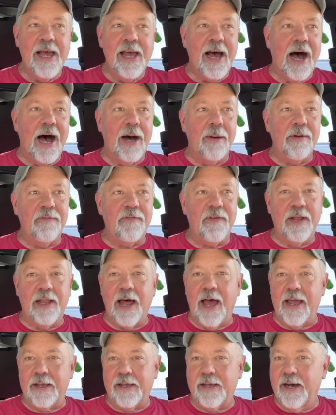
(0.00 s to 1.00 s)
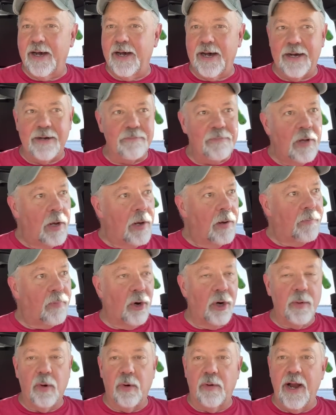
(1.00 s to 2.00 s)
Um, if you like um,
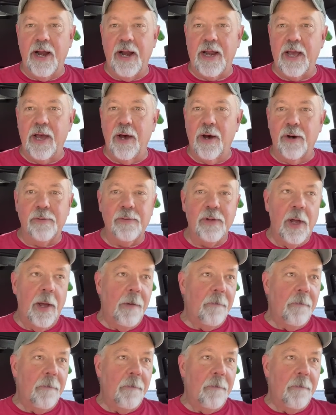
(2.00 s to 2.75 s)
portable radio,